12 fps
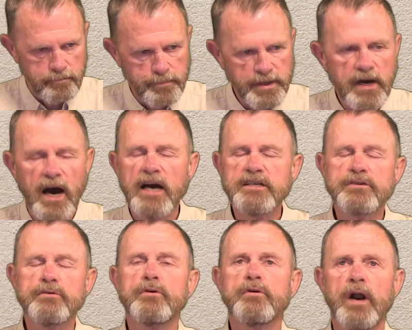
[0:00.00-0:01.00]
Be a high
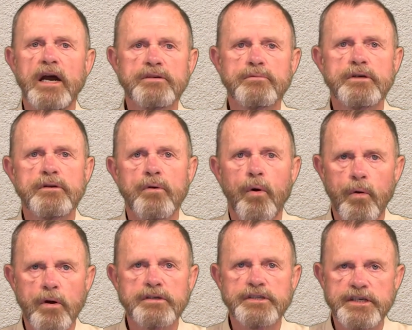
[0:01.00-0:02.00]
school graduate
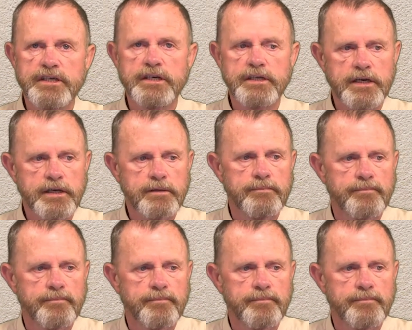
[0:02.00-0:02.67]
or GED.